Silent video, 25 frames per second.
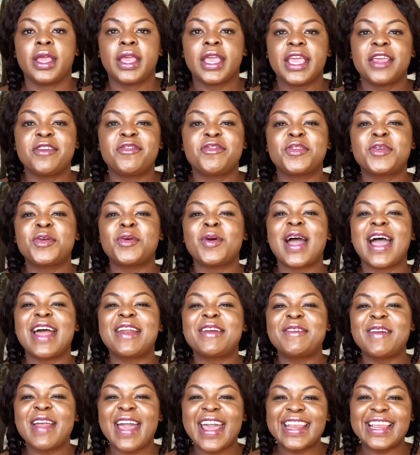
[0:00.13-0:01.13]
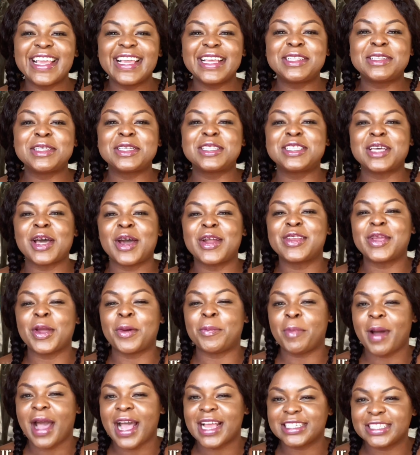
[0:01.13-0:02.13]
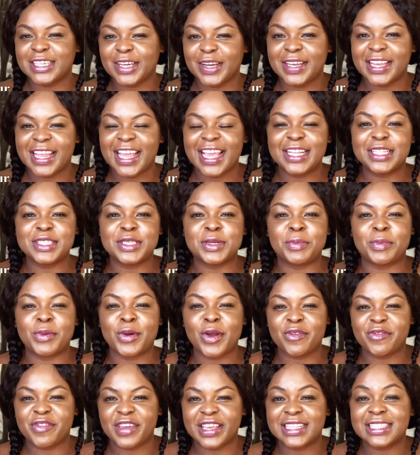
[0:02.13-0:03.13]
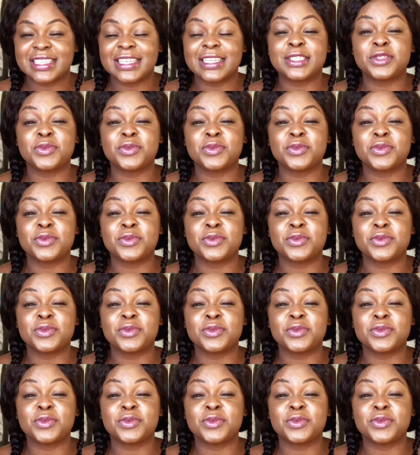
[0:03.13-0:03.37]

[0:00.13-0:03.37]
If you are ready to turn your passion into profit in